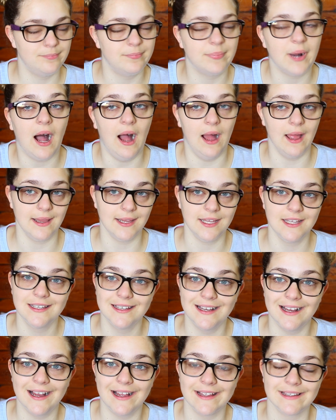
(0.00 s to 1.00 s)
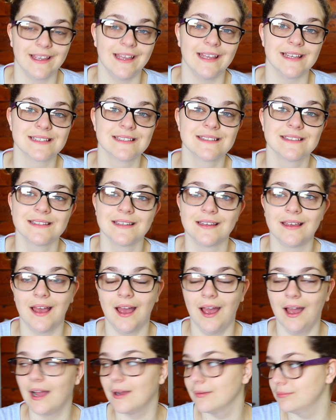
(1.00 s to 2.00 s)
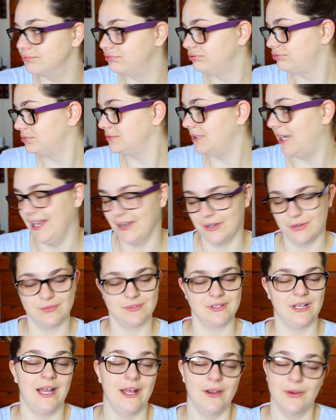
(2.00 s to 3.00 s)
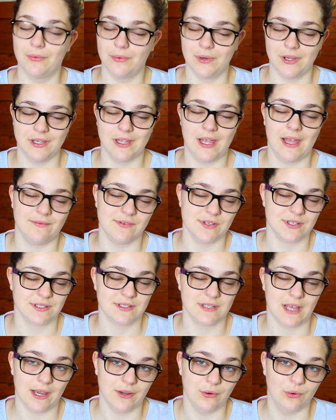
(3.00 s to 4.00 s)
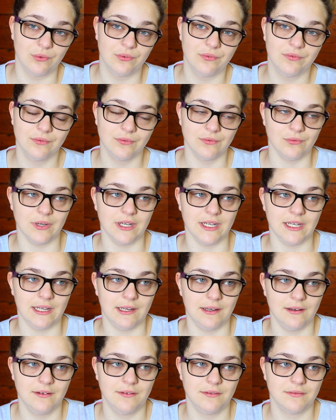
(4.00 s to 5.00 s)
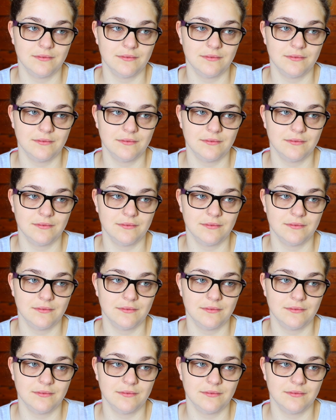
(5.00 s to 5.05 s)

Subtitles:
Bye, I guess. I don't want to have a sign off, really.